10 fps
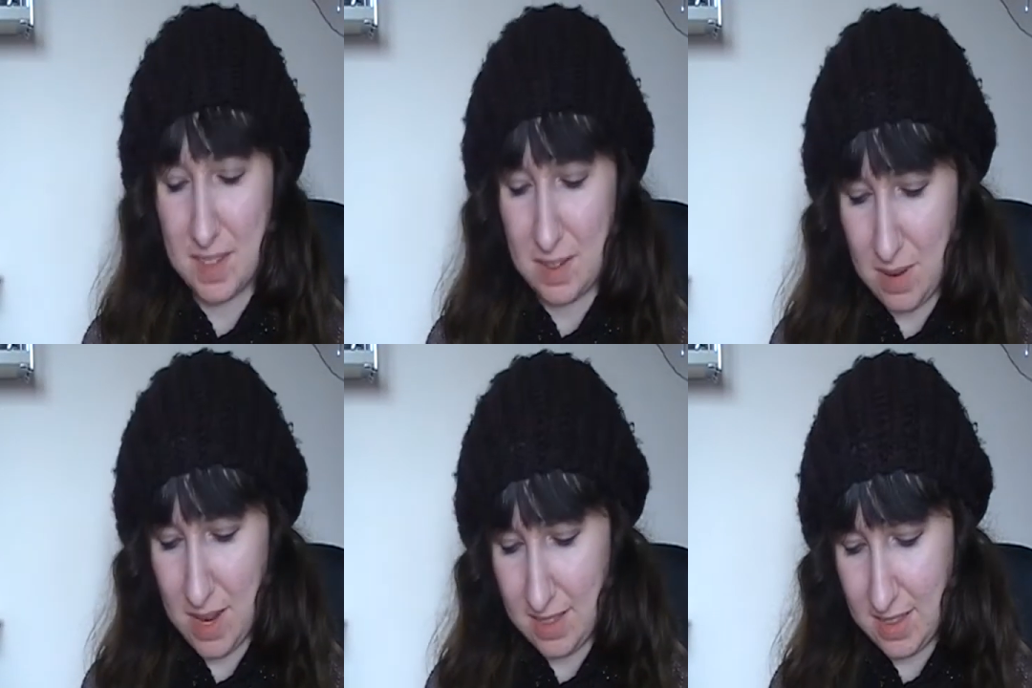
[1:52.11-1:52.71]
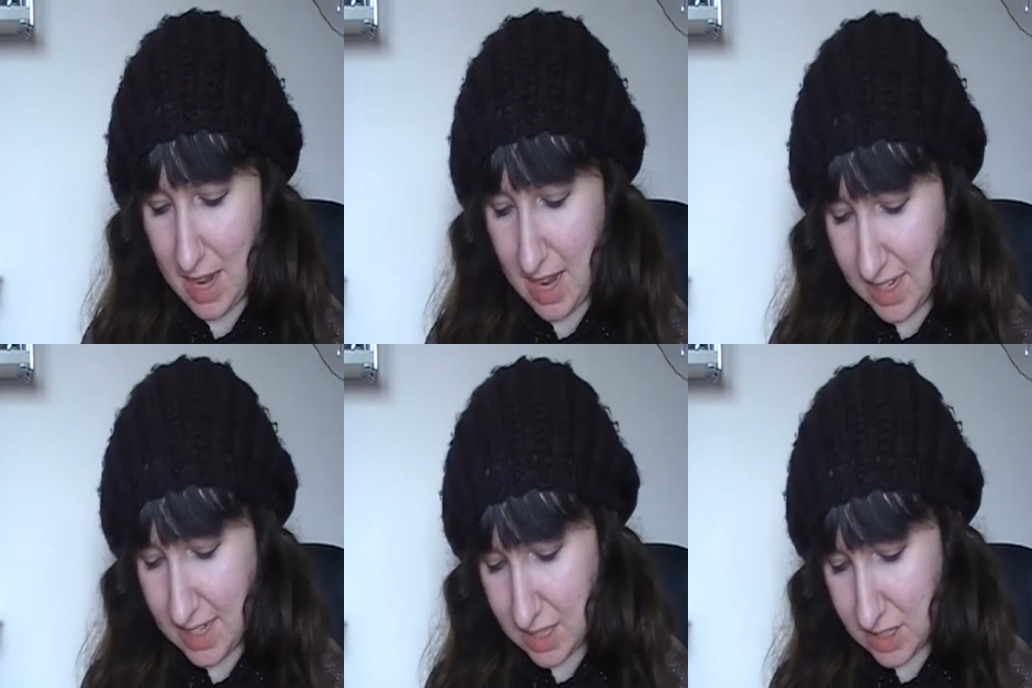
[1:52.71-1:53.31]
when I, I,
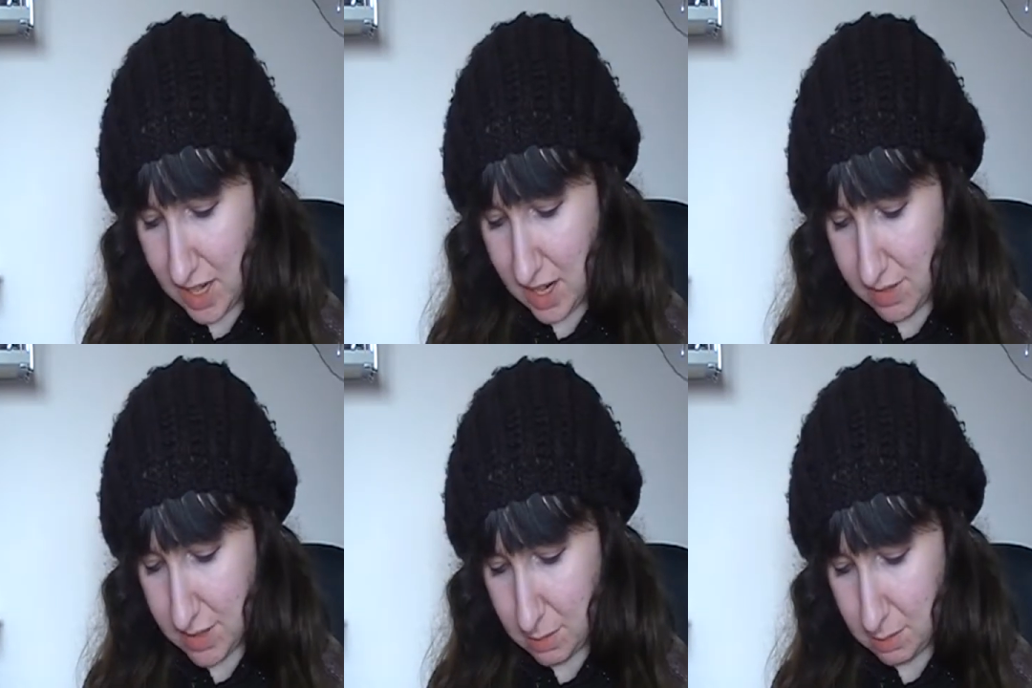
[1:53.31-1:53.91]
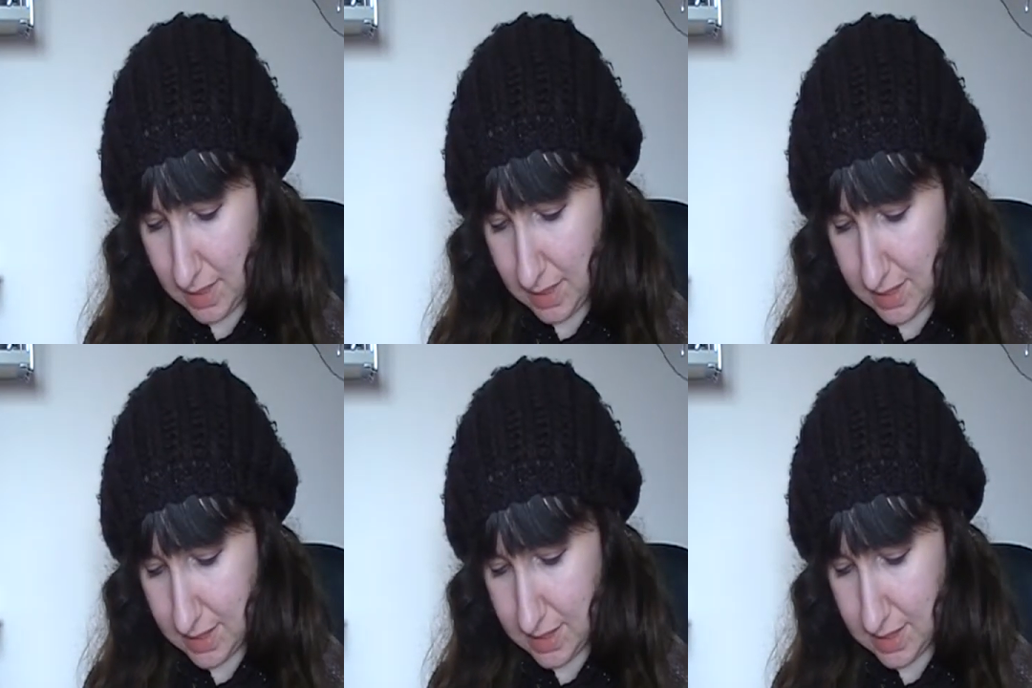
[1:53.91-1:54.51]
did actually have this on my
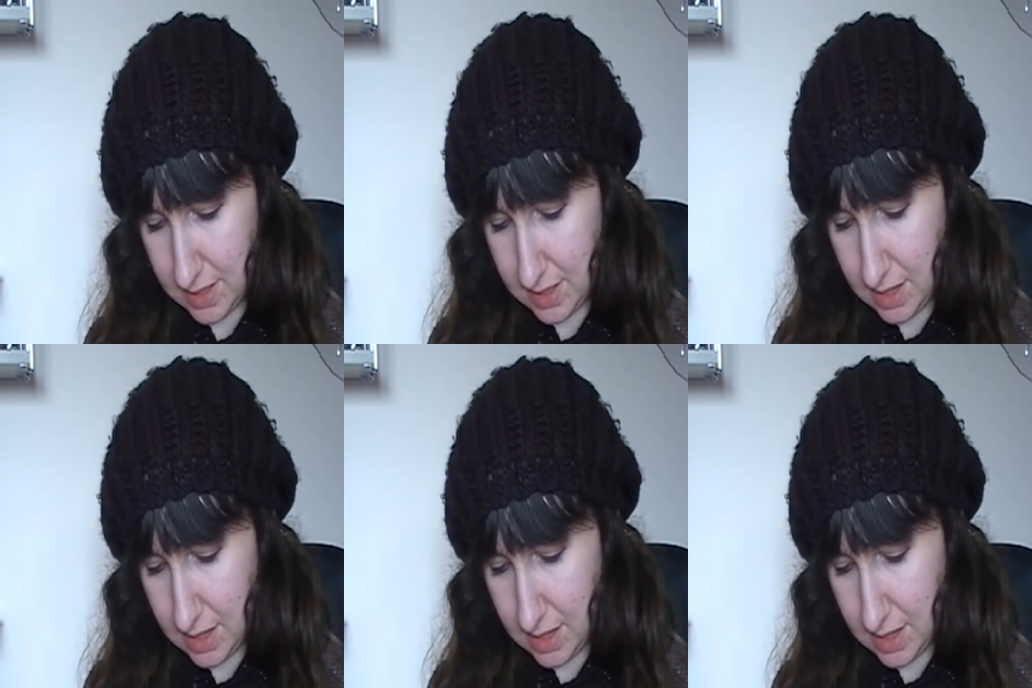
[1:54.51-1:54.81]
list